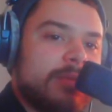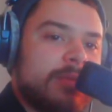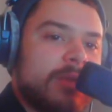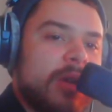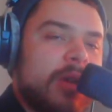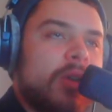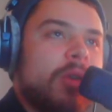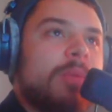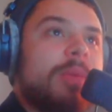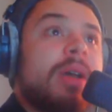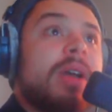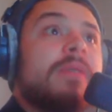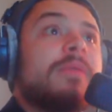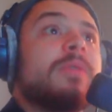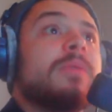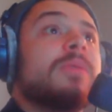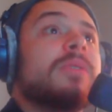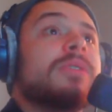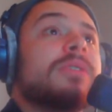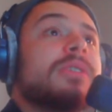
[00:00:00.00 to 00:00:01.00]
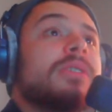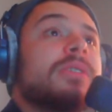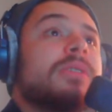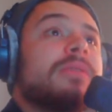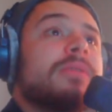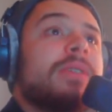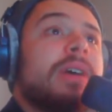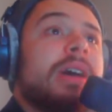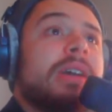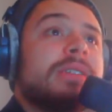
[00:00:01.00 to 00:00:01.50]
I hope everyone's good
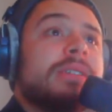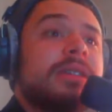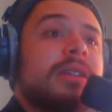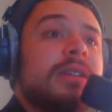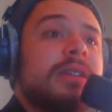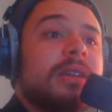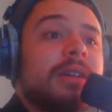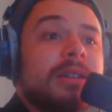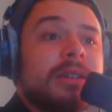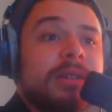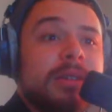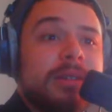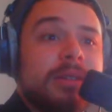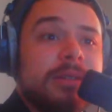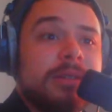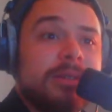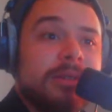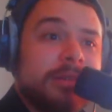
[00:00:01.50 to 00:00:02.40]
and vaccinated out there.